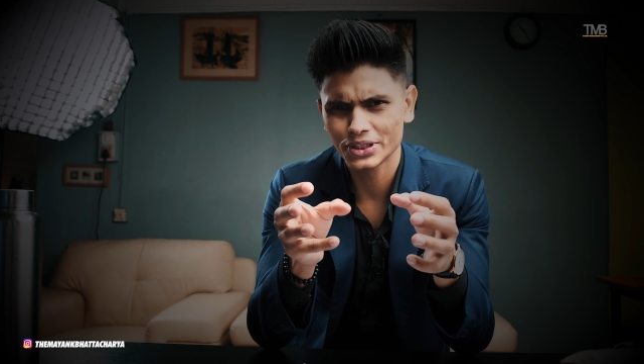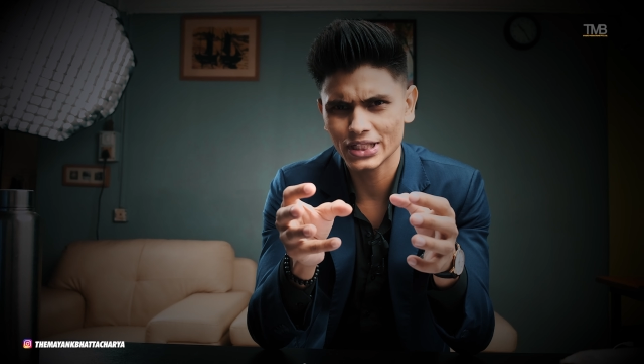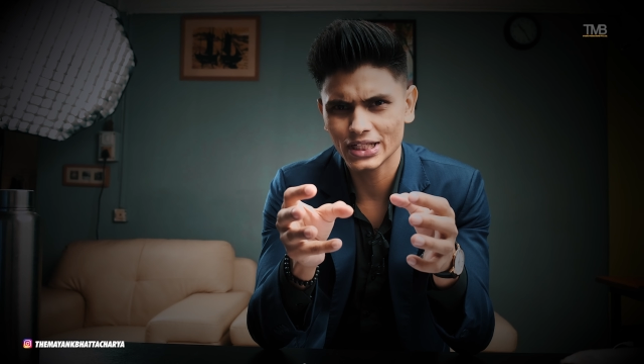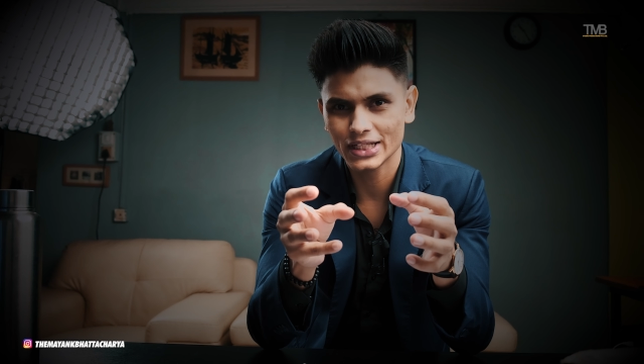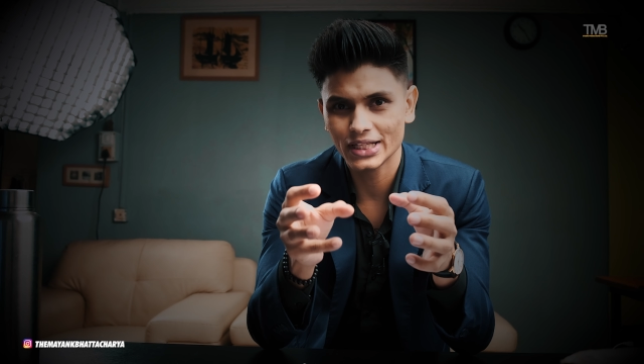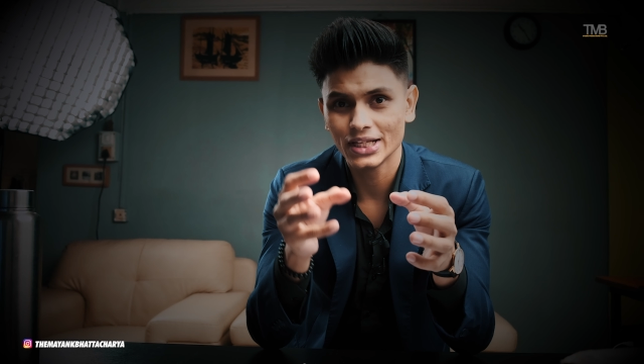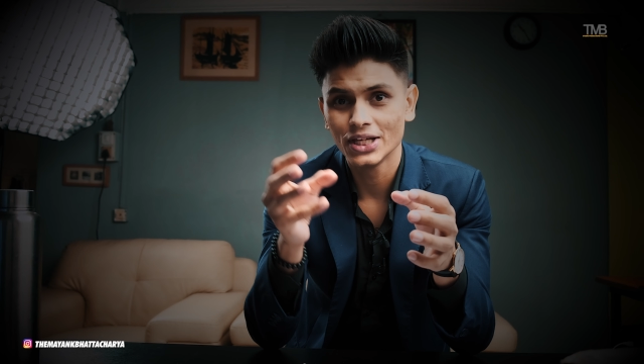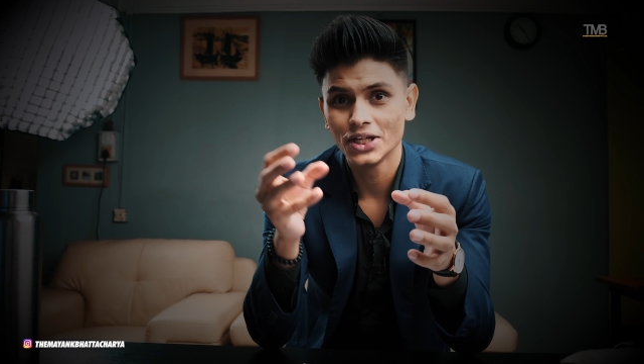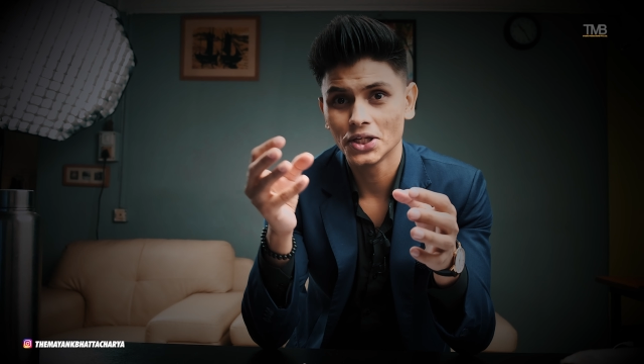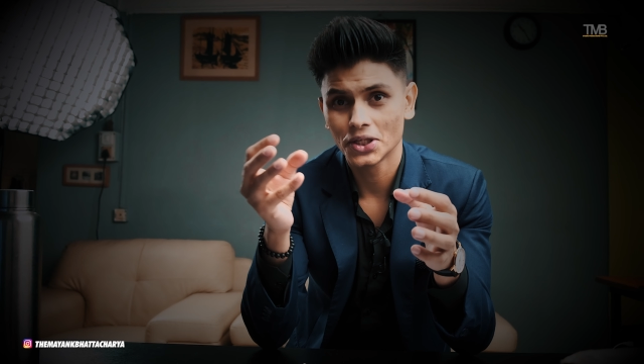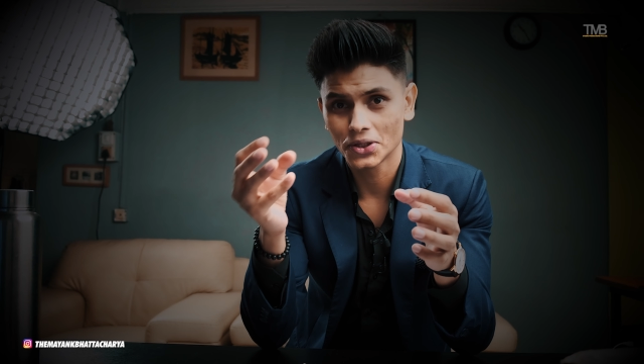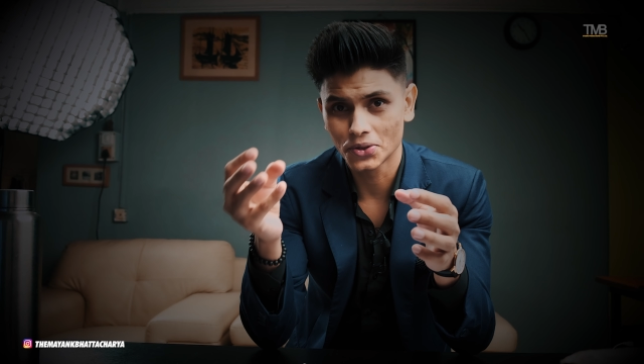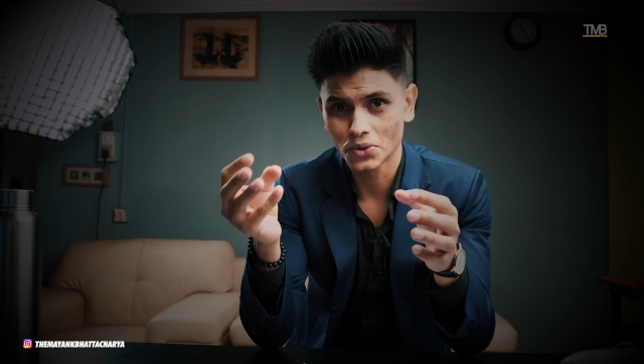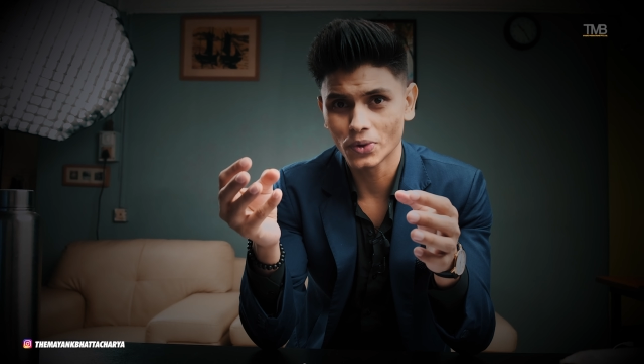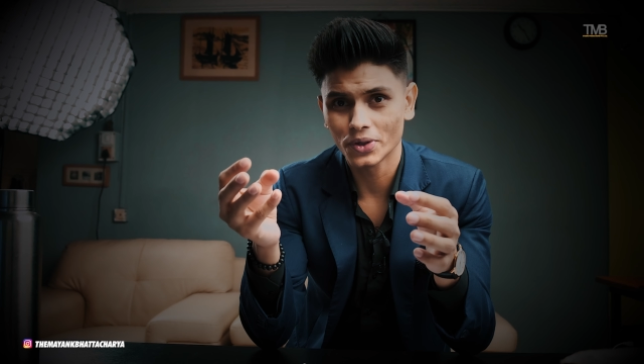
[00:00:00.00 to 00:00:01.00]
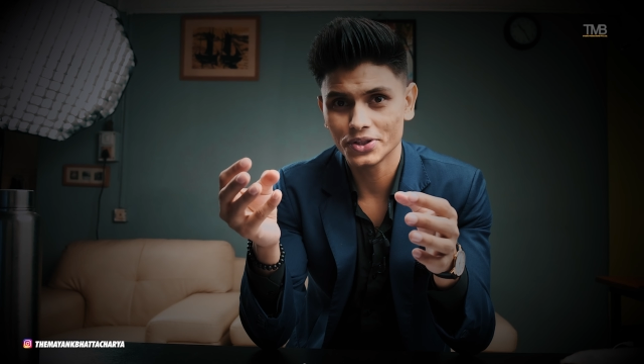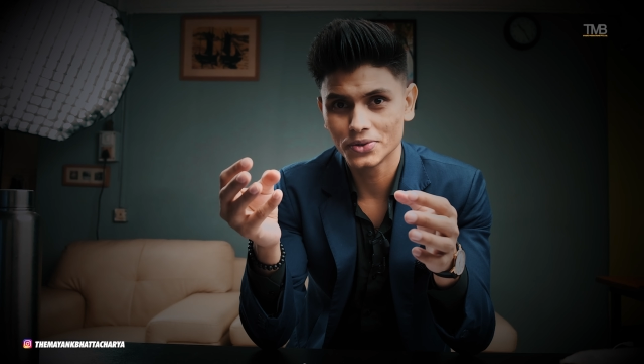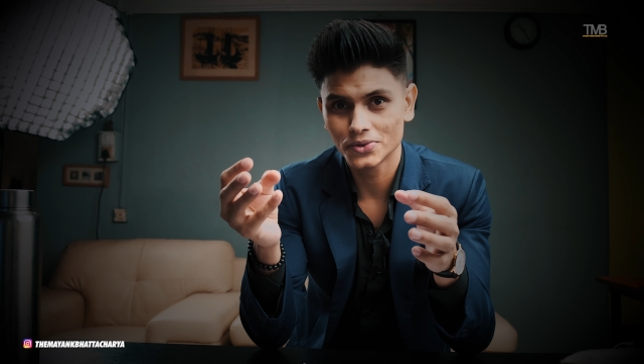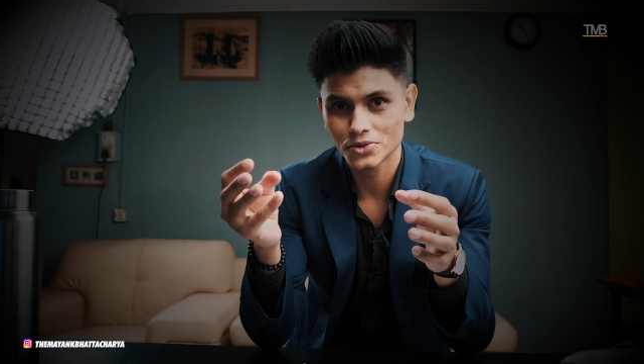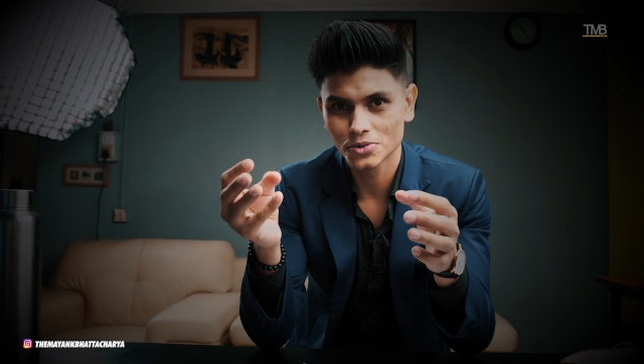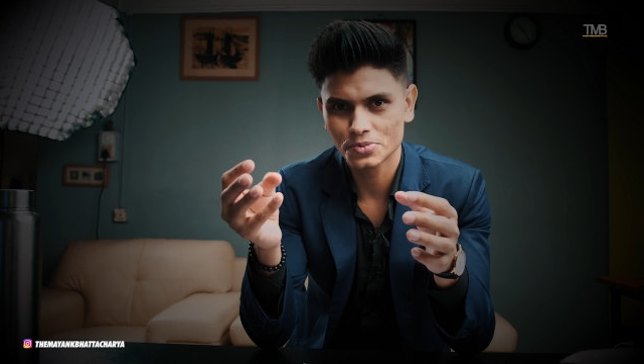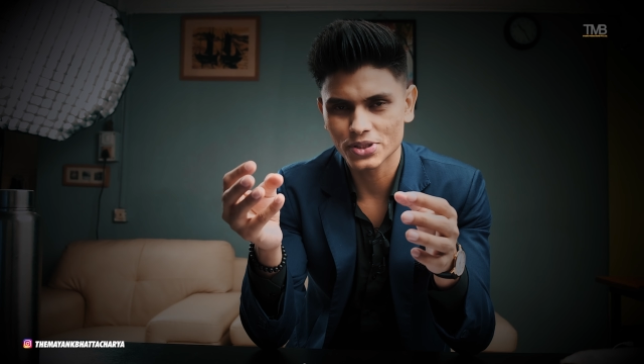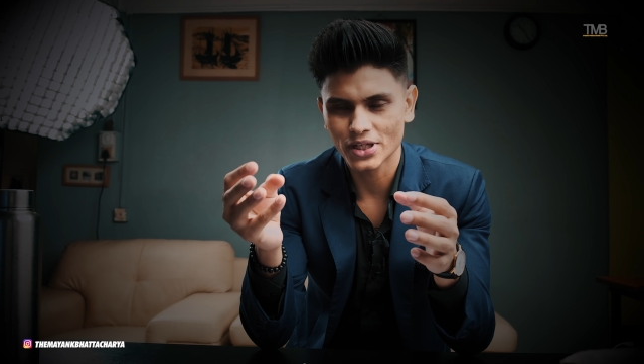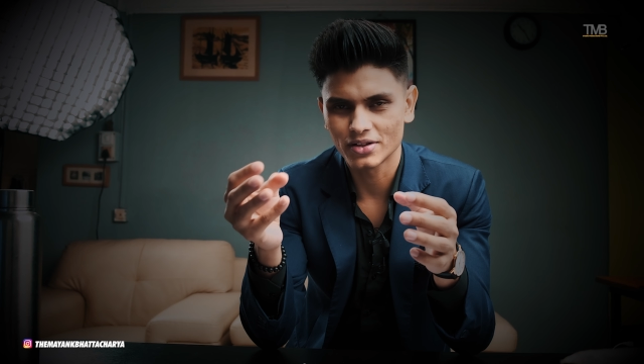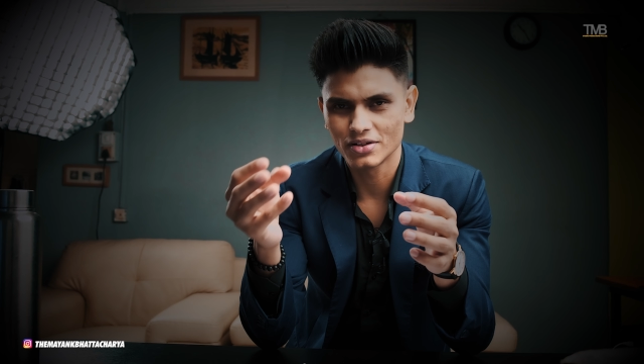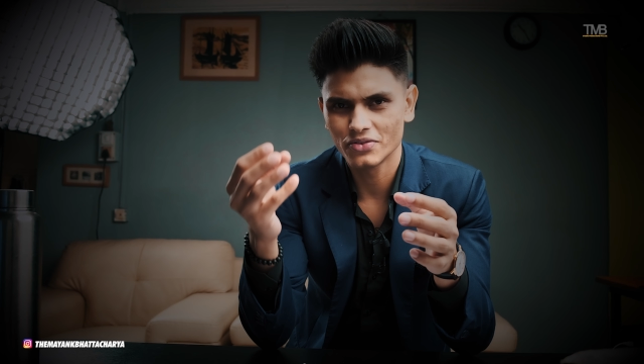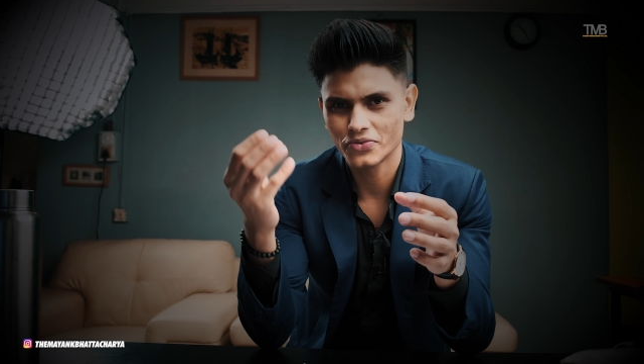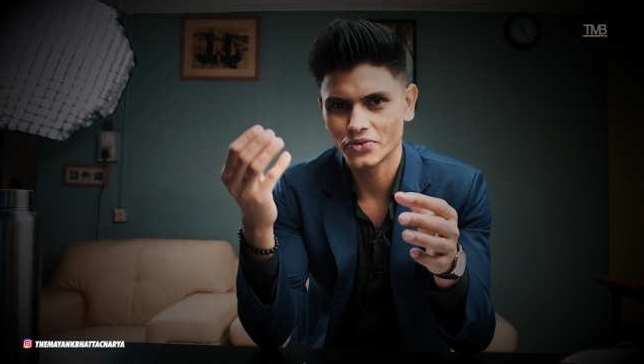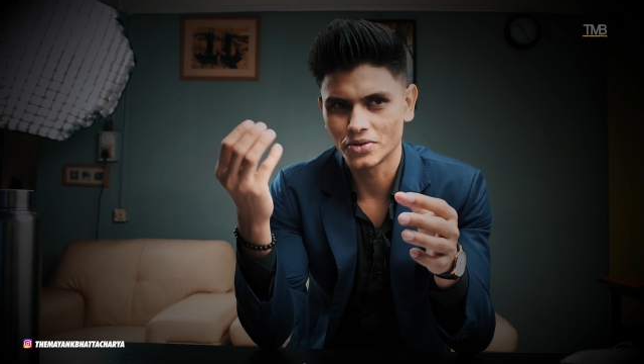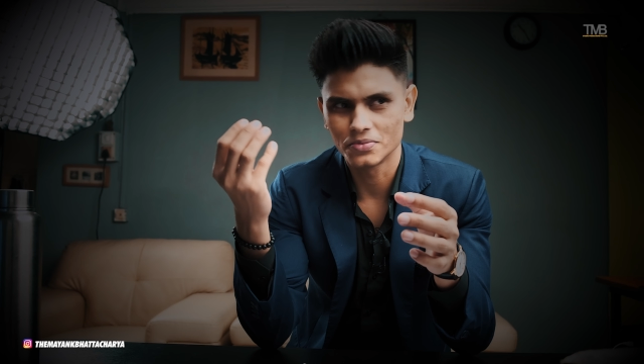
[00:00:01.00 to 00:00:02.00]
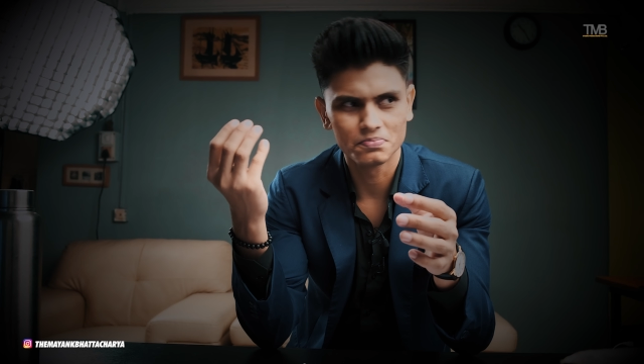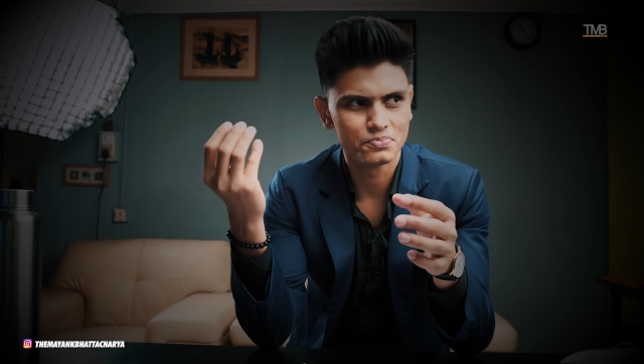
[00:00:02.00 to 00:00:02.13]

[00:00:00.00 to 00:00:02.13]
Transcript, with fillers: really grow a YouTube channel from